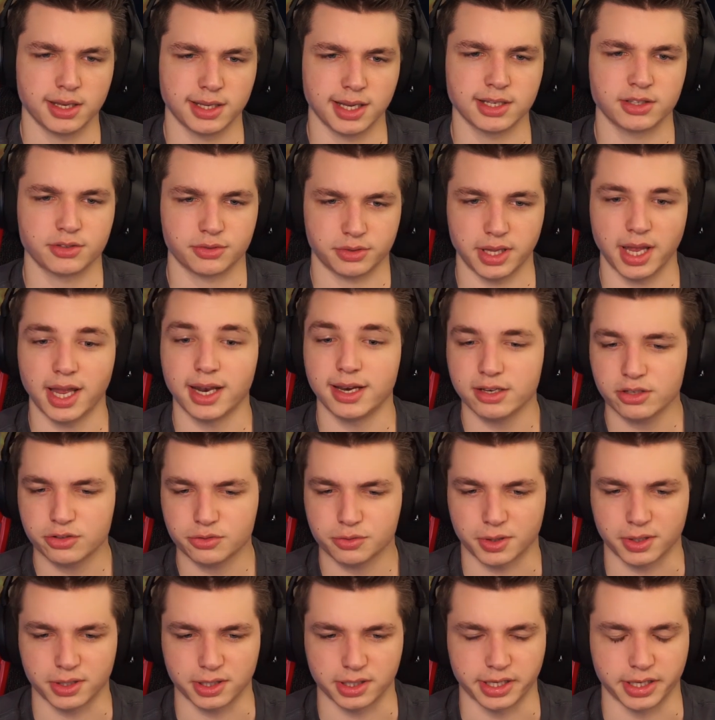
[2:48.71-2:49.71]
that's that, that is
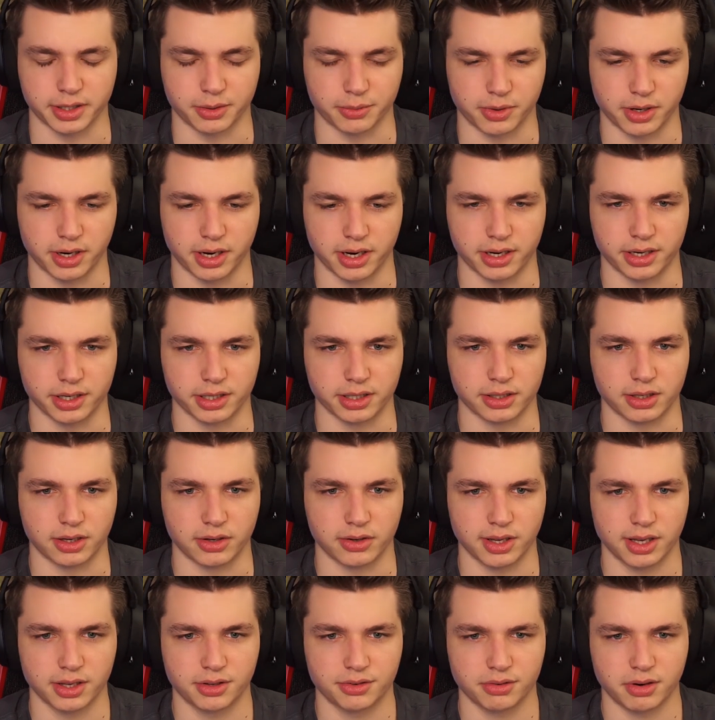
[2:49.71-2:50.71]
where Ling wanted to go.
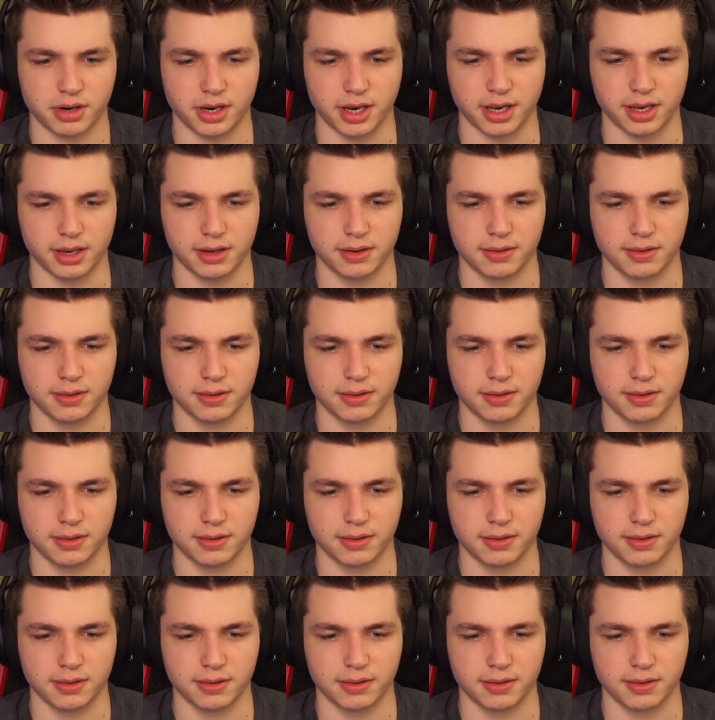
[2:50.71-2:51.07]
That's sure right.